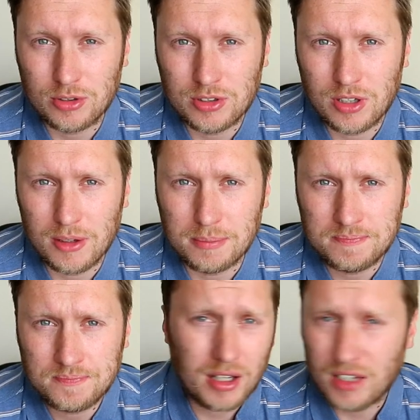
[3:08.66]
sort of
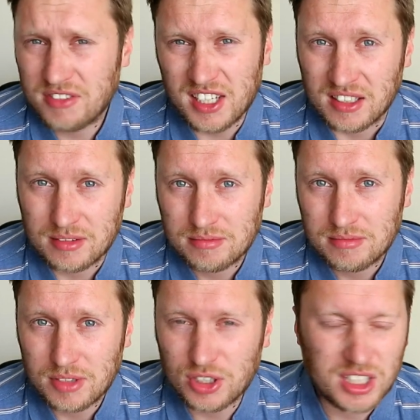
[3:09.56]
time. I loved it.
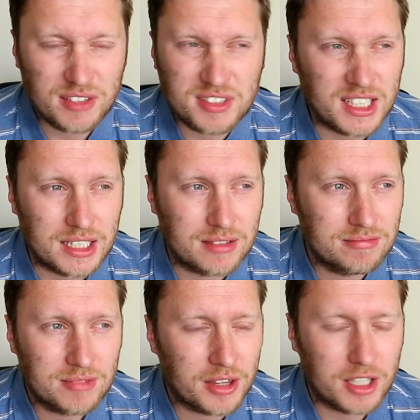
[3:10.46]
I just loved it.
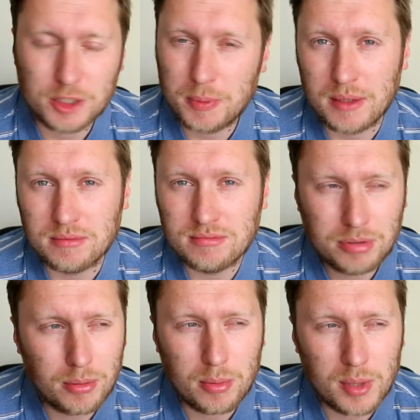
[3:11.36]
I think I spent
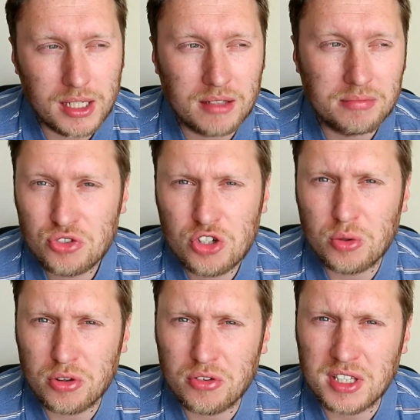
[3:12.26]
probably
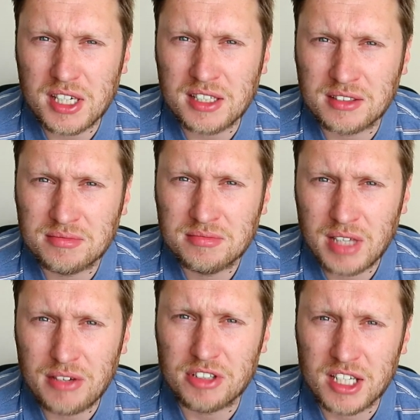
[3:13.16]
two or three years
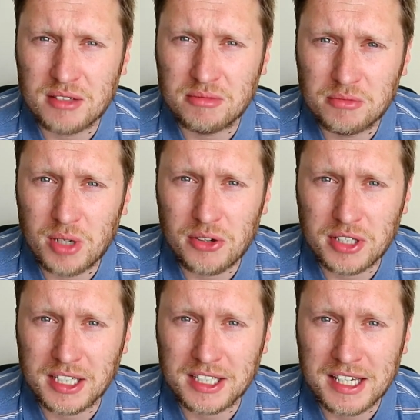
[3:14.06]
every day
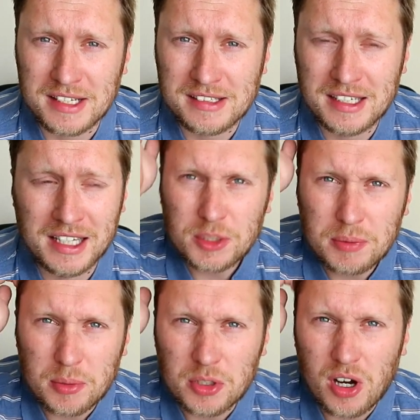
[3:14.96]
wearing that kit. Some
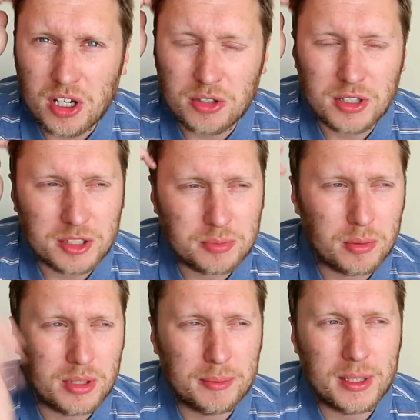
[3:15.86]
people would argue that it's
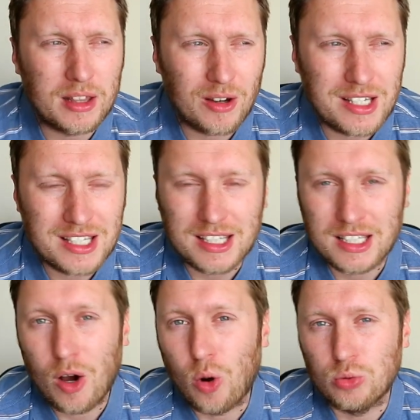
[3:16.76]
probably a bit lighter
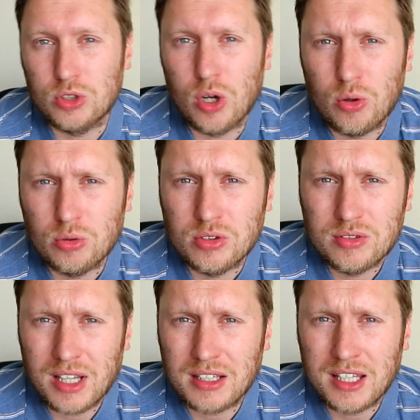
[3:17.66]
than old
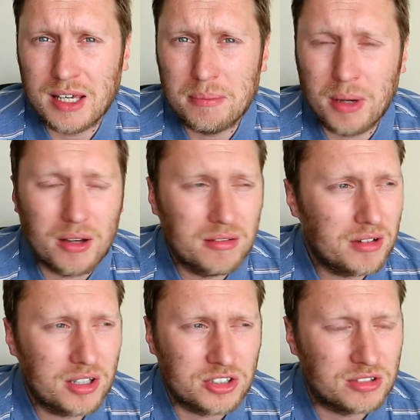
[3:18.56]
gold, that kit, but
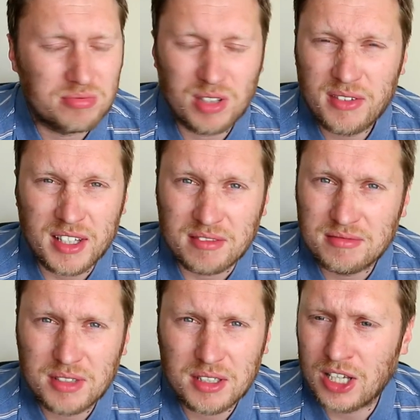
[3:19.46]
I just love it
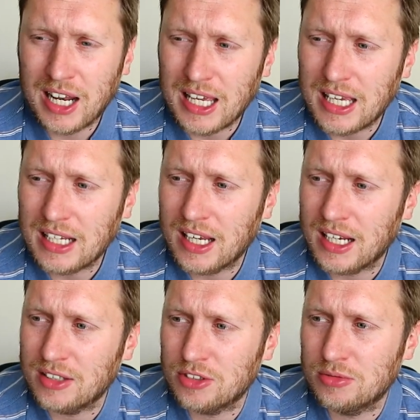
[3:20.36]
clean
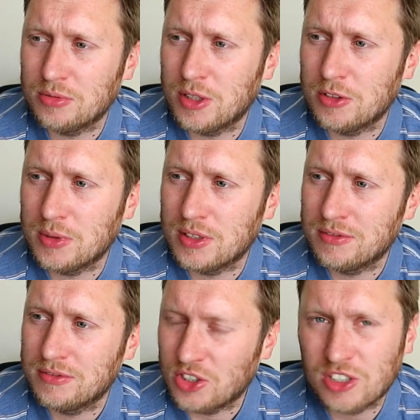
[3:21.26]
and it just reminds me
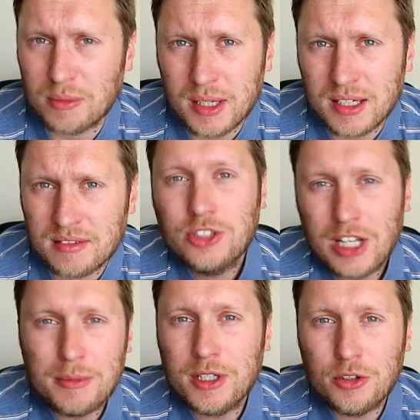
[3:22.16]
of summer.
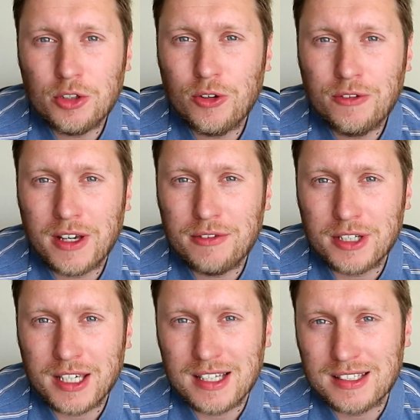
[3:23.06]
So let me know your
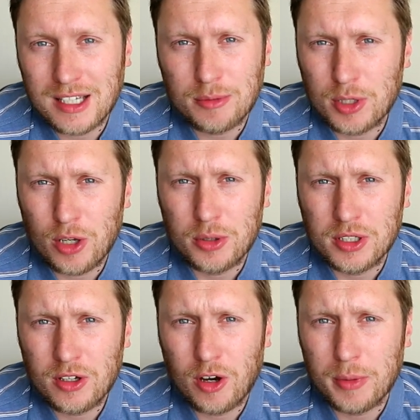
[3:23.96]
favourite kits down below
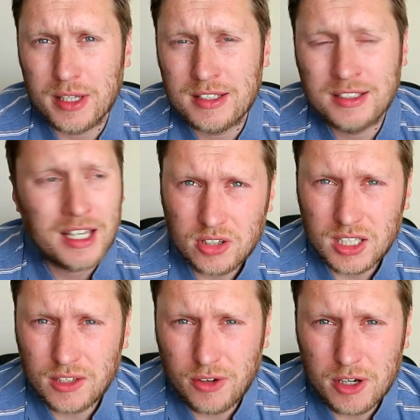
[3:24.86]
in the comments. So
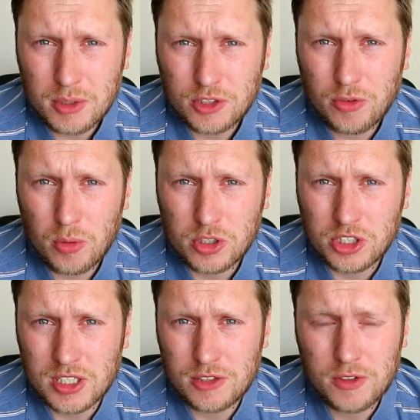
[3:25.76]
thank you very much for
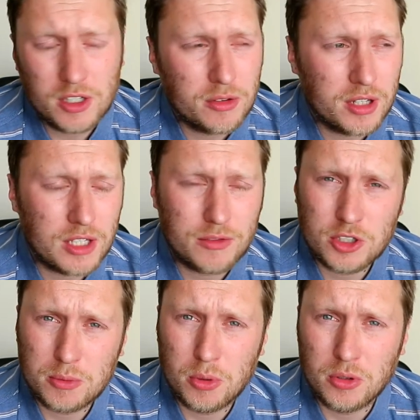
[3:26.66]
watching this video. Thank you
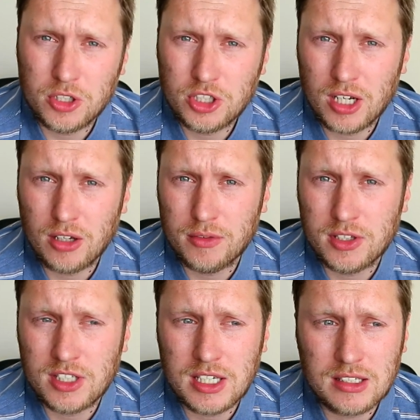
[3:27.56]
for supporting the channel over
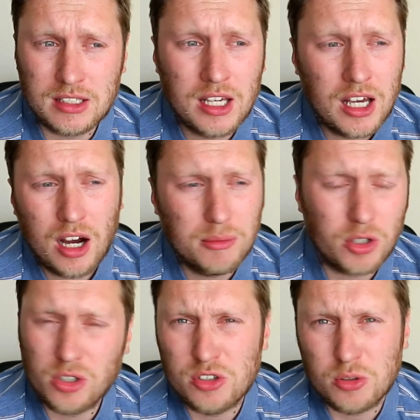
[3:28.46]
the season. I'm
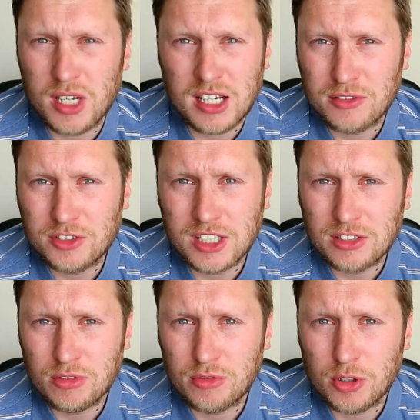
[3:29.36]
not going to do an end of
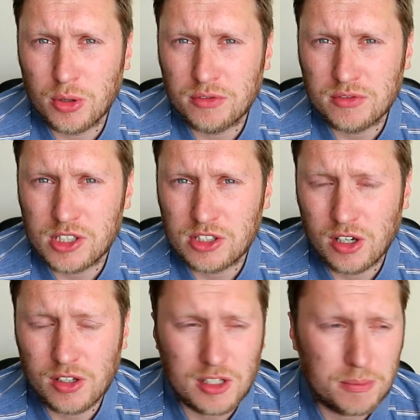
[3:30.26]
season review, I've
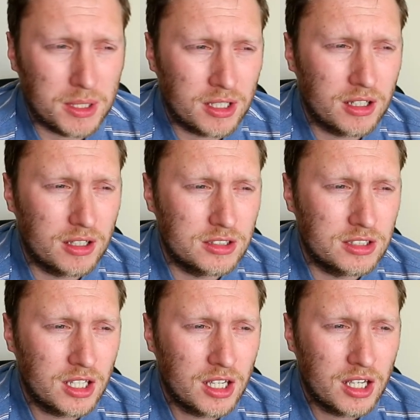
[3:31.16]
decided,
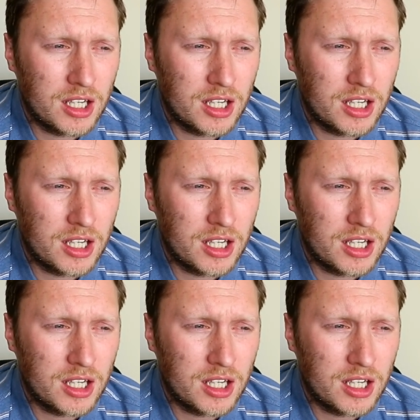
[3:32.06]
because